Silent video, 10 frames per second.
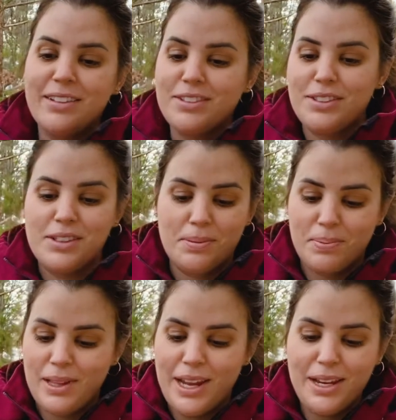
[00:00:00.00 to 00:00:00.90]
Just a
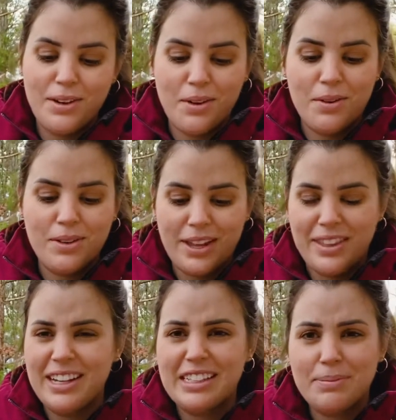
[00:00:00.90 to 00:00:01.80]
plain old, I
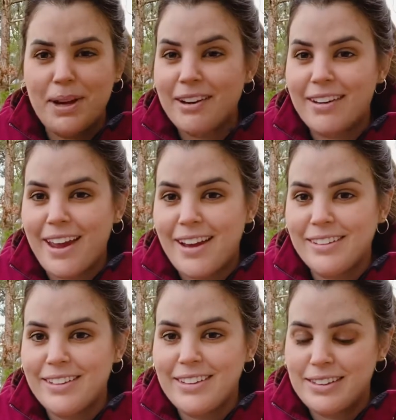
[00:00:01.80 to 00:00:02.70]
think it's about a
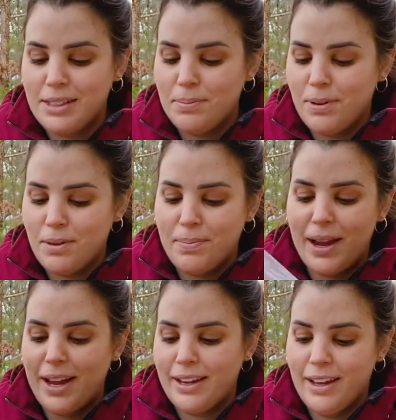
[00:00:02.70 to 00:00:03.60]
gallon Ziploc
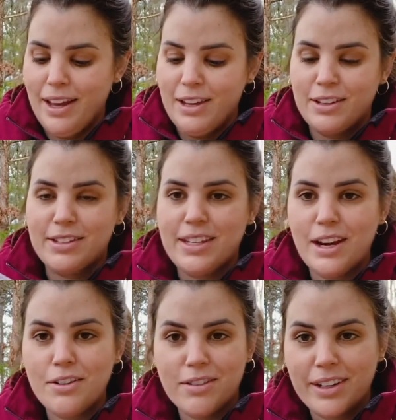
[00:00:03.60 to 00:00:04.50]
bag. You can see
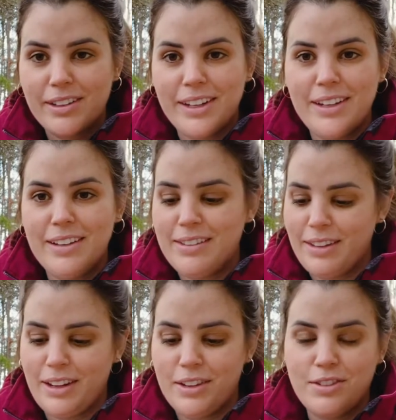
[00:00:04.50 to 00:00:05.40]
how crinkly it is,
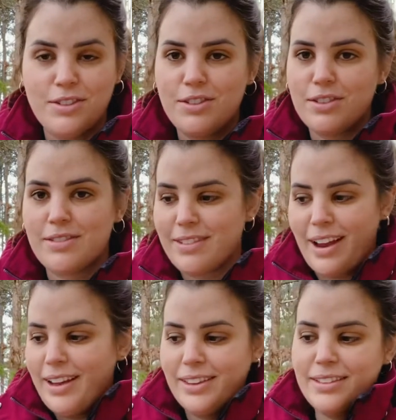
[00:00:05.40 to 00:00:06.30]
like, because
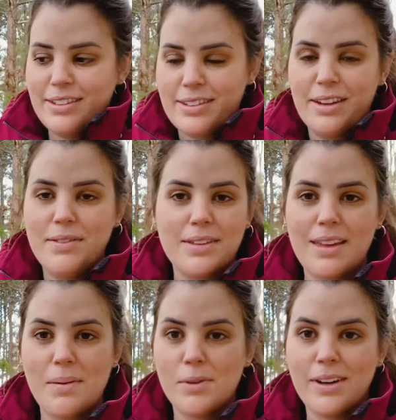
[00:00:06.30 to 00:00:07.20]
I just leave the
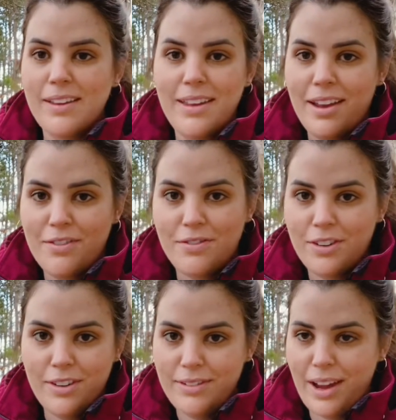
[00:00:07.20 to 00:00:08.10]
same one in there
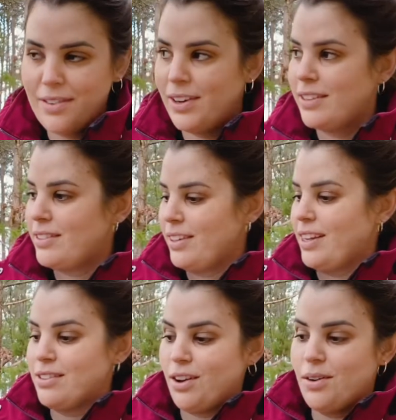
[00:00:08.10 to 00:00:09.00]
forever until it
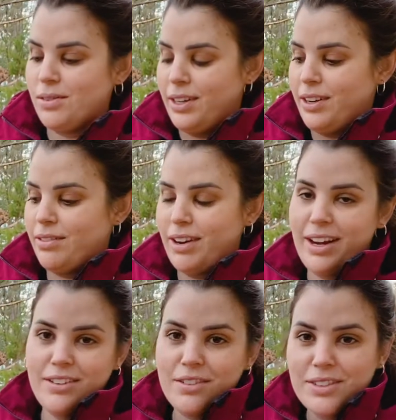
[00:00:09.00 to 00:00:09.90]
gets a hole in it, right? I
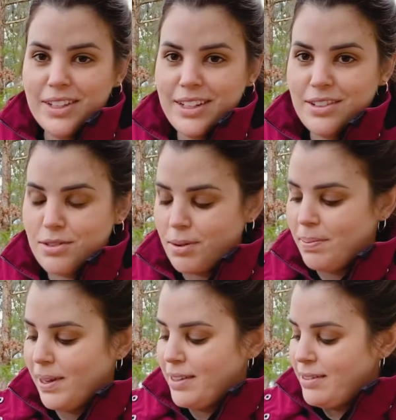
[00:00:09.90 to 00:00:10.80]
don't really need to
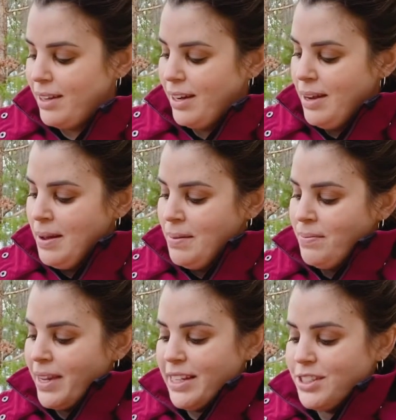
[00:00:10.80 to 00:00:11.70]
replace it.
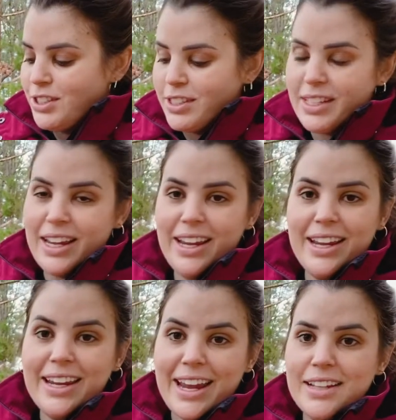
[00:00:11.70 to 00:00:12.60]
It's just there
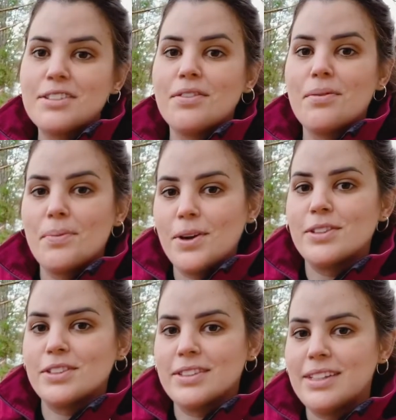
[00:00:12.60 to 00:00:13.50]
in case of
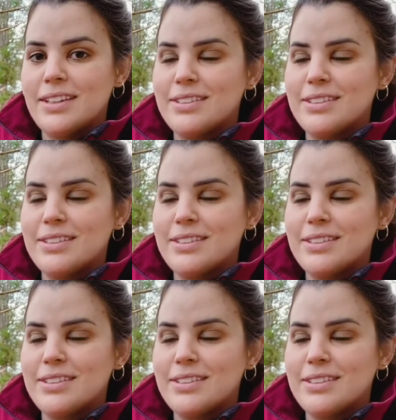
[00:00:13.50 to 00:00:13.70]
emergency.